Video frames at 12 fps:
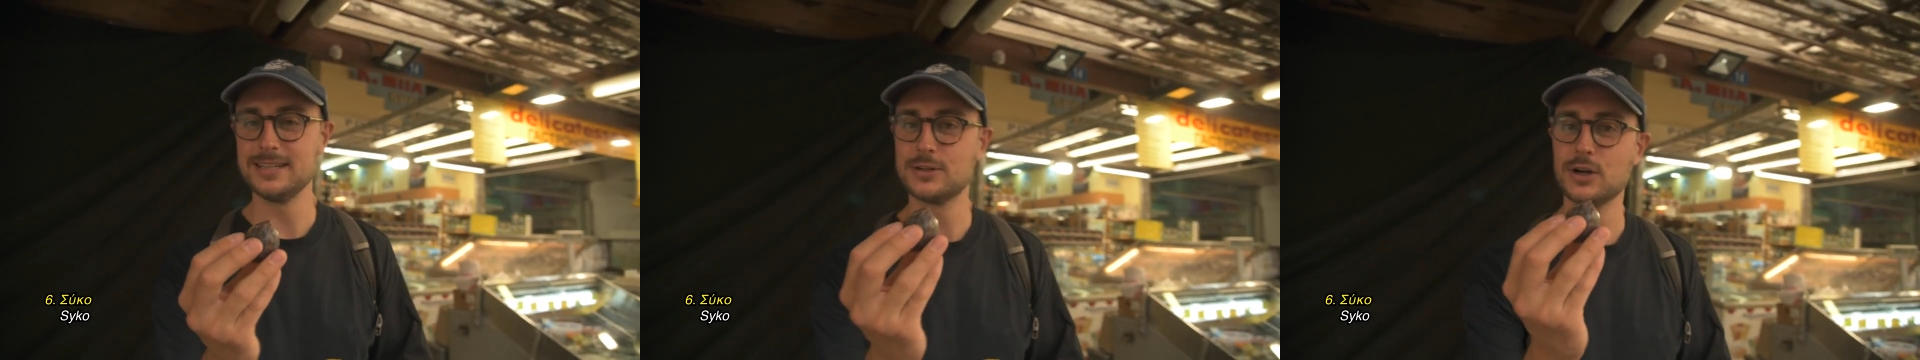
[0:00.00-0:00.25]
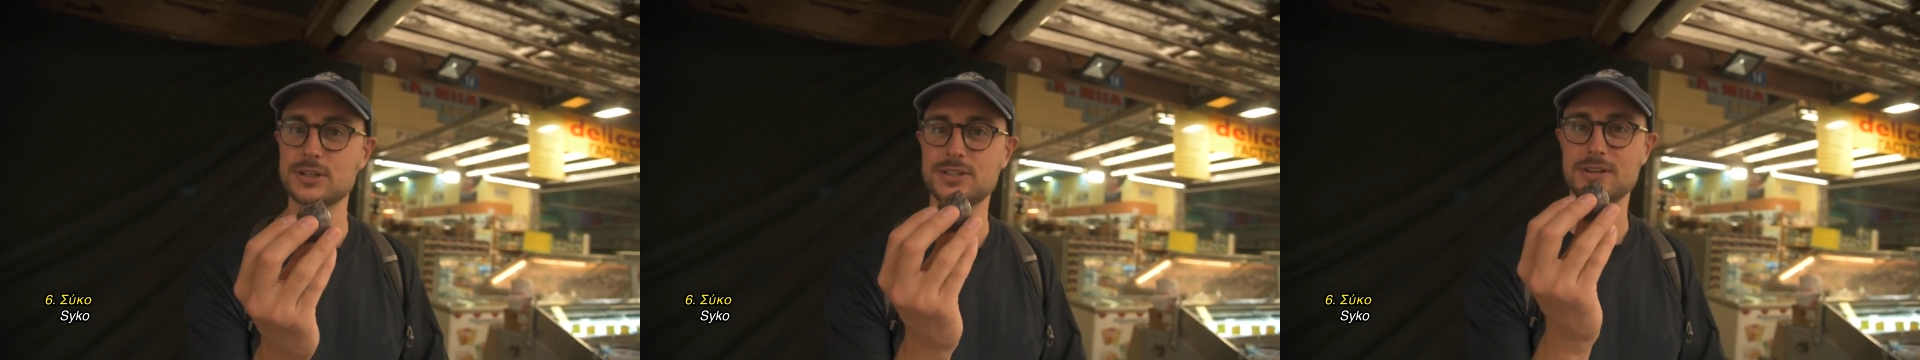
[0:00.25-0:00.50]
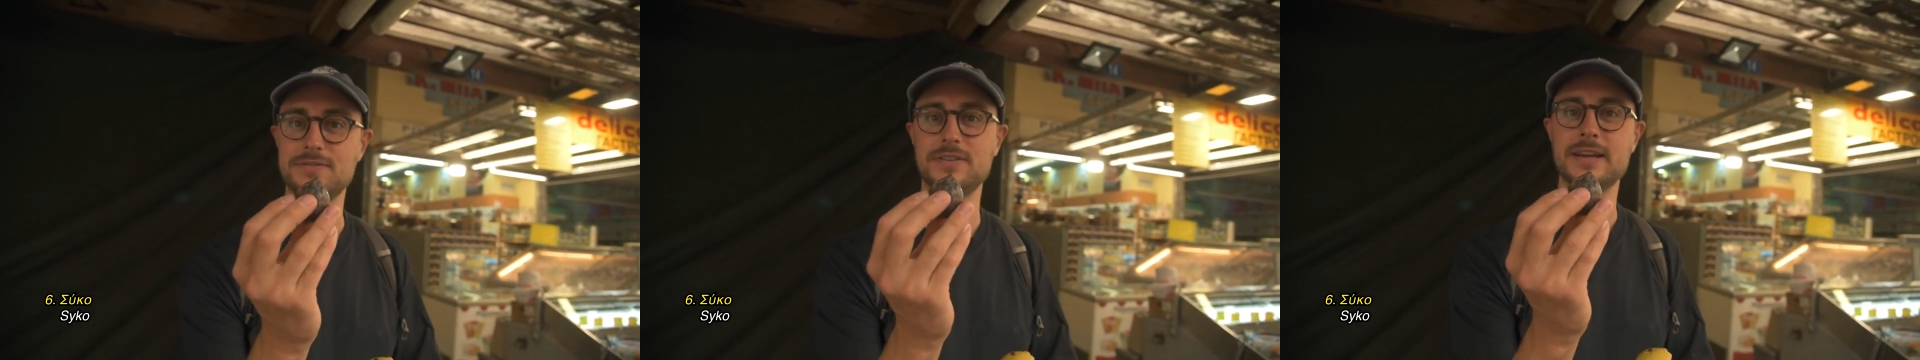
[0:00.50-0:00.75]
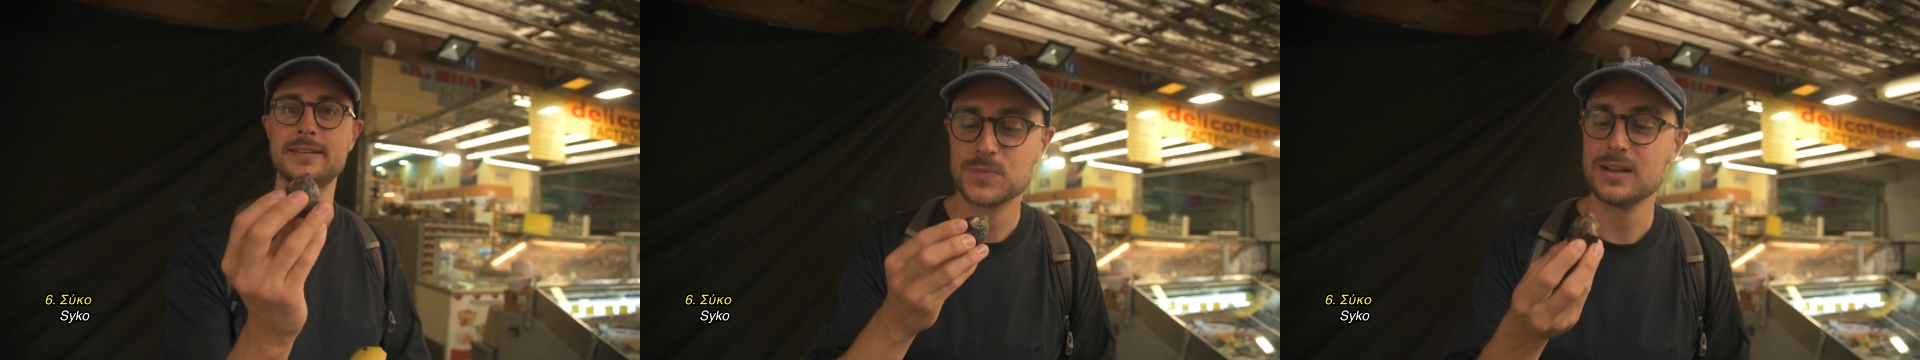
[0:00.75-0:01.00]
Siko's a
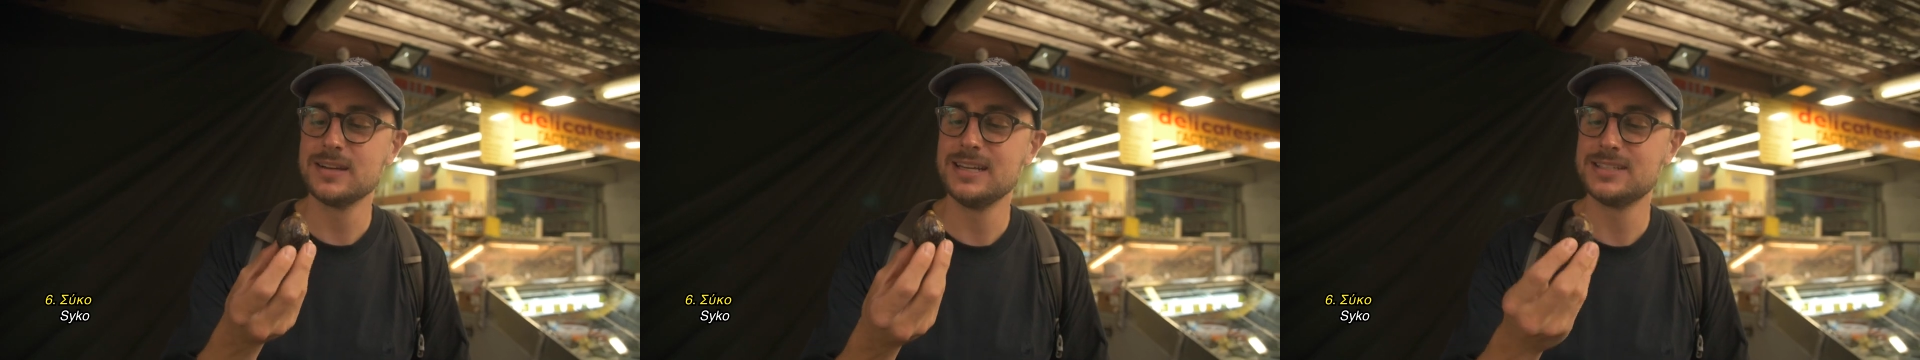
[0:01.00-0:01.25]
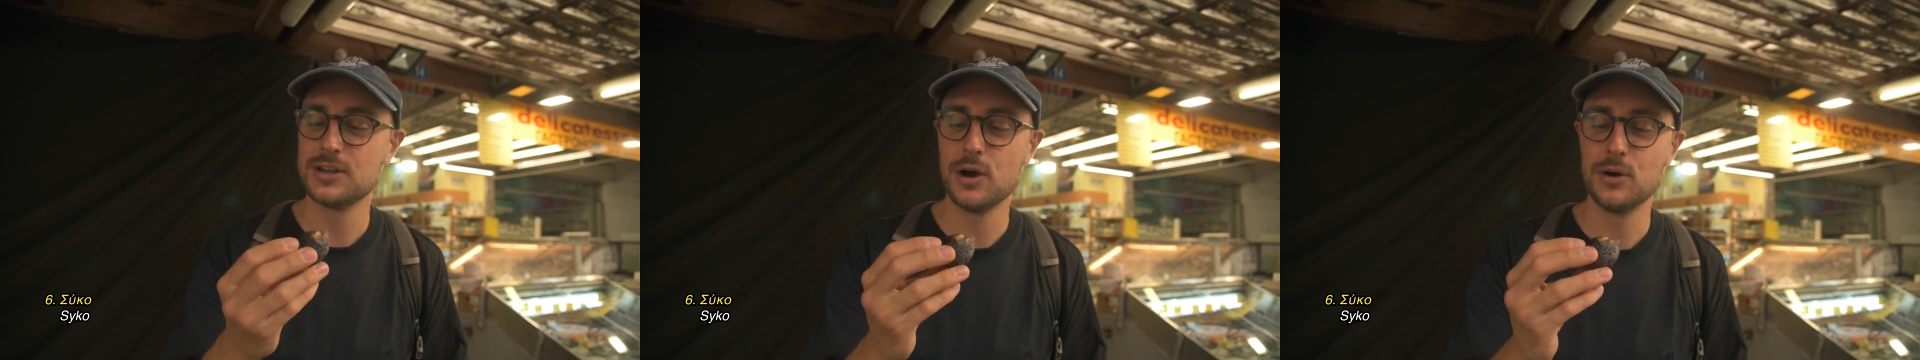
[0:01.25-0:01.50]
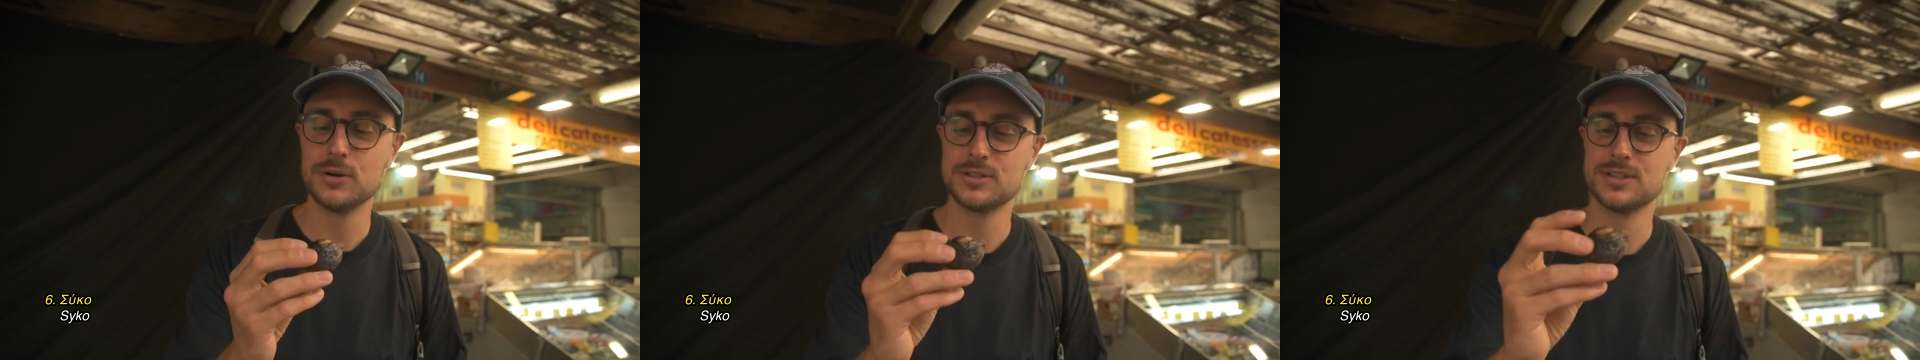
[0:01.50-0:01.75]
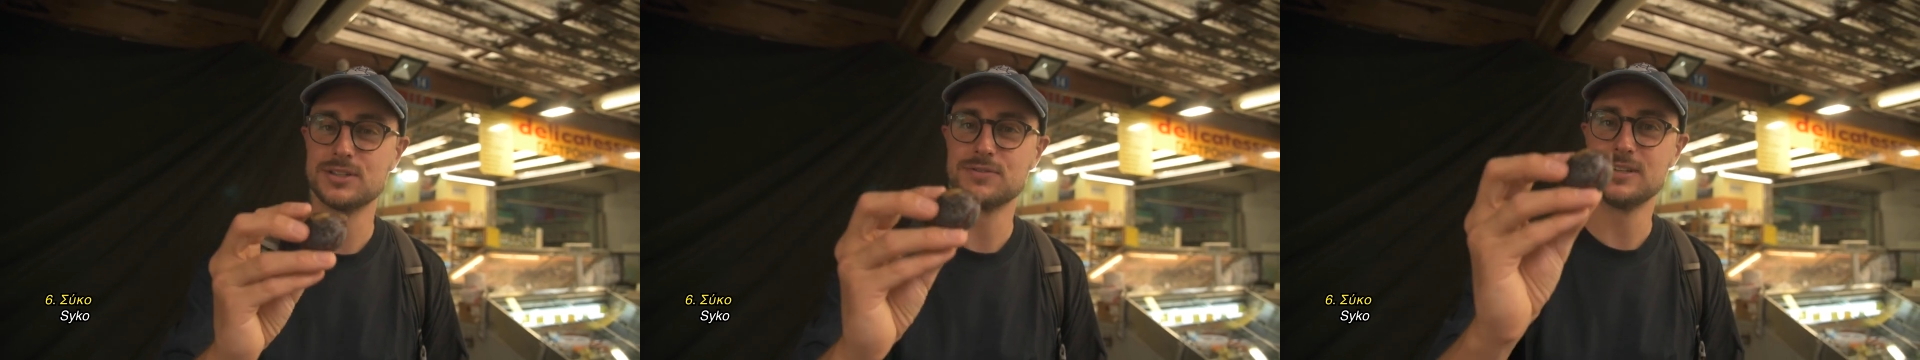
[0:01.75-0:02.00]
big. I'm gonna eat it whole
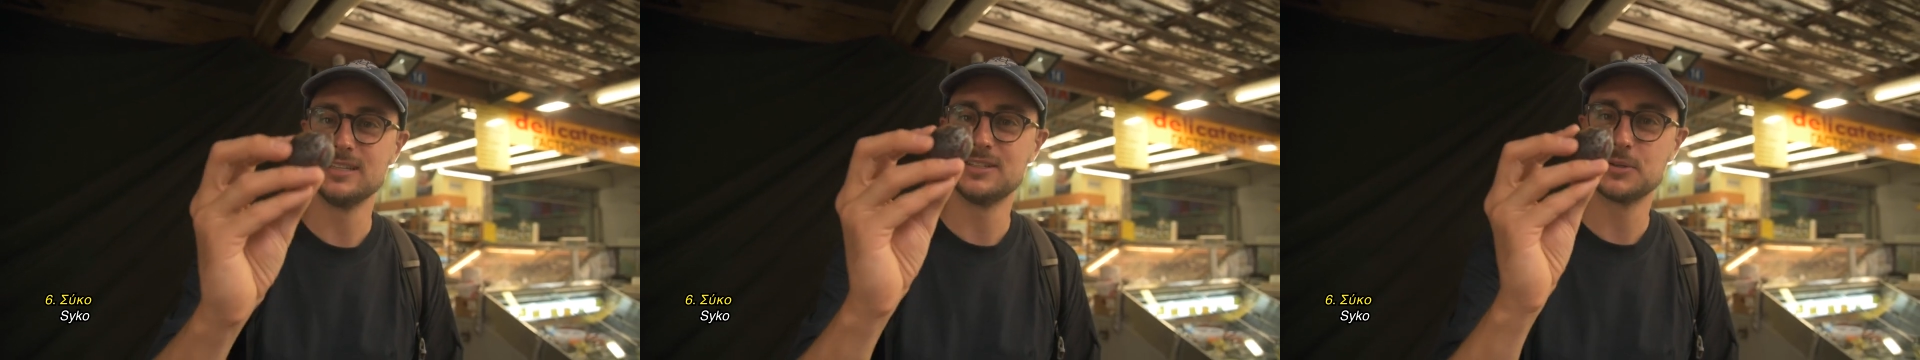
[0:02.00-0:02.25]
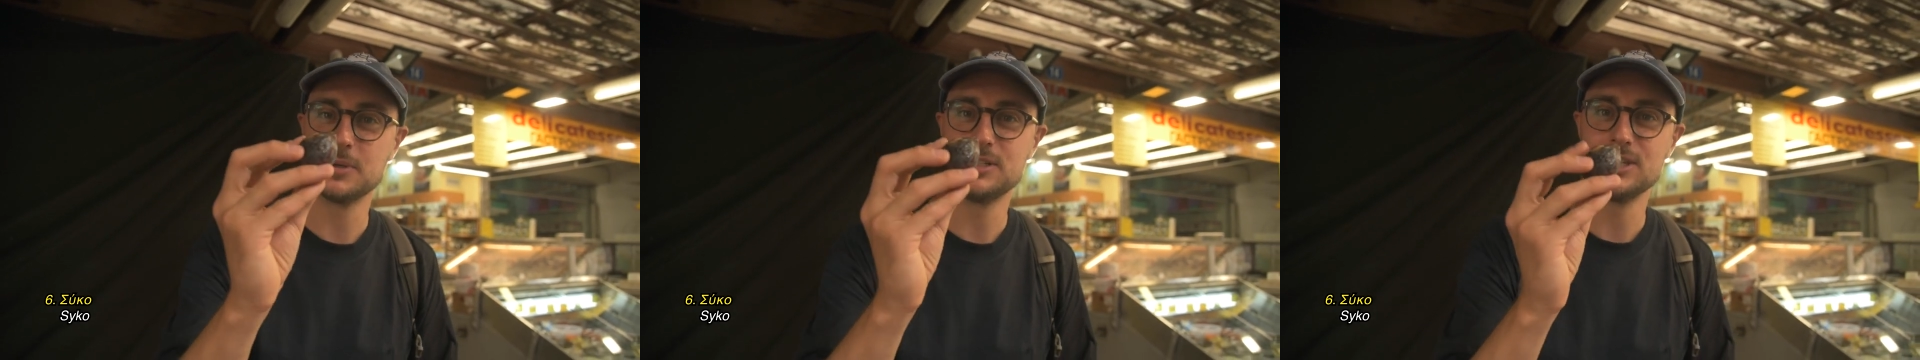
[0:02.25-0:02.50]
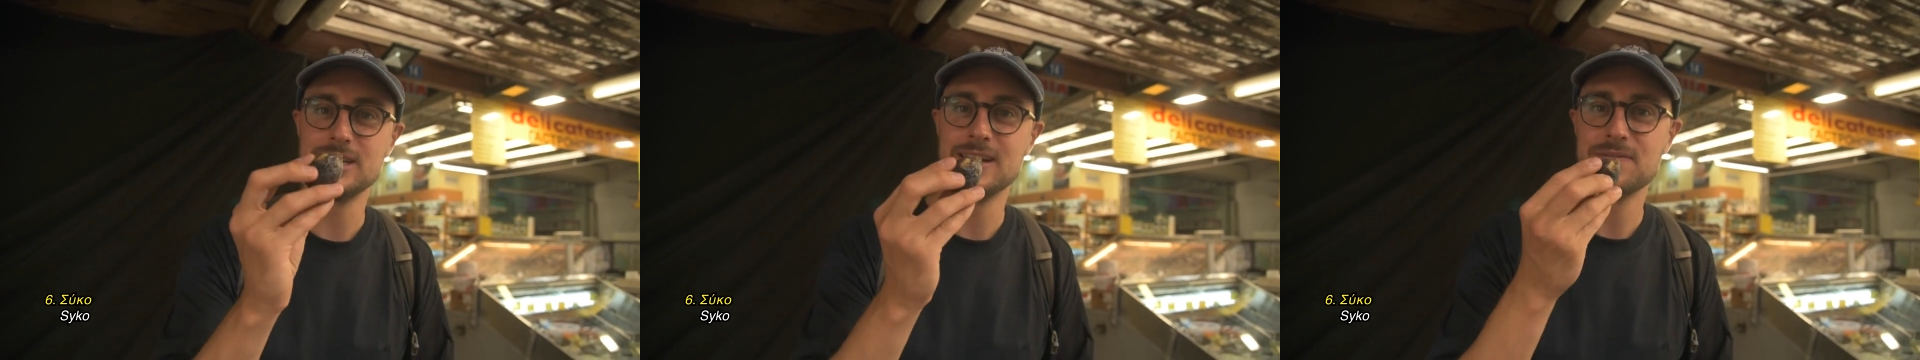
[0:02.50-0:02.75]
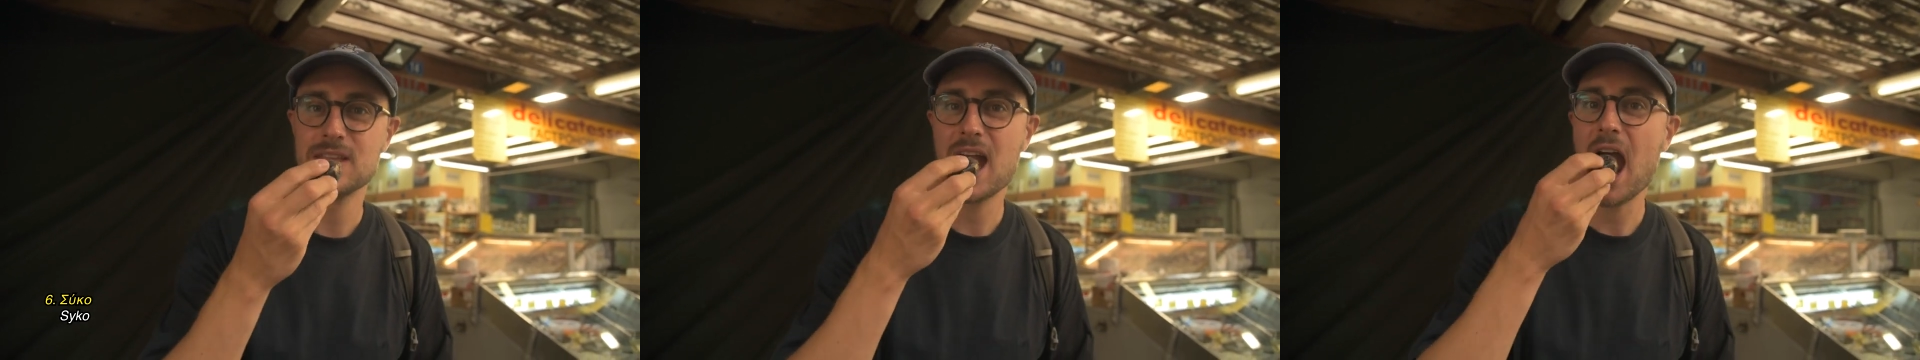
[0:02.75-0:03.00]
because it's really I think you have